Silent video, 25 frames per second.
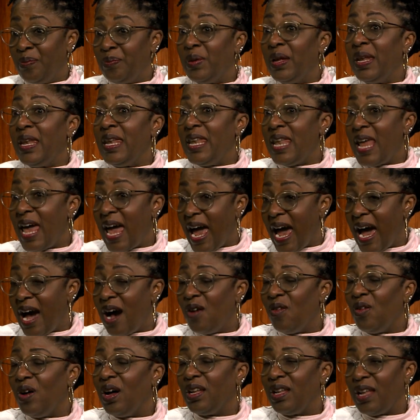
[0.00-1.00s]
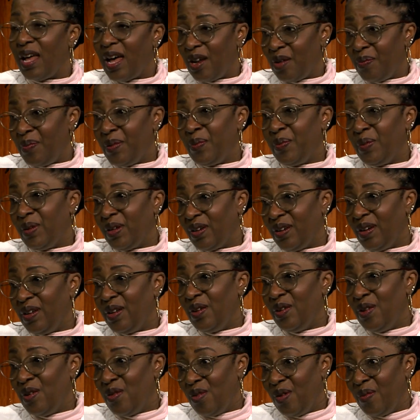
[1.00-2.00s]
But now a lot of people are going
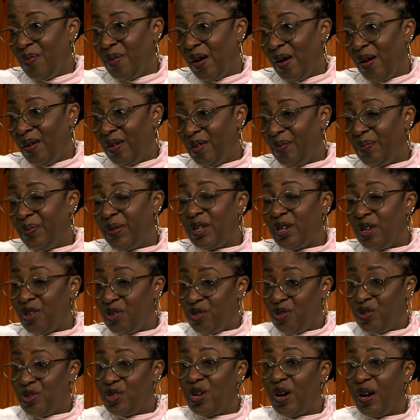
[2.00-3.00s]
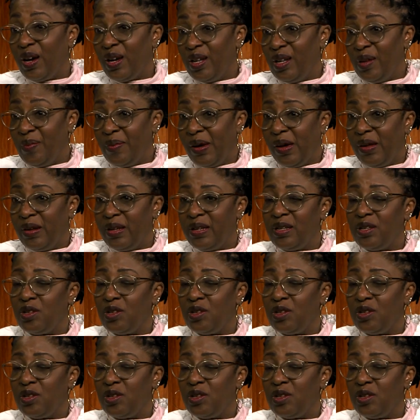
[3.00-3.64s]
to know about it because you're talking about it.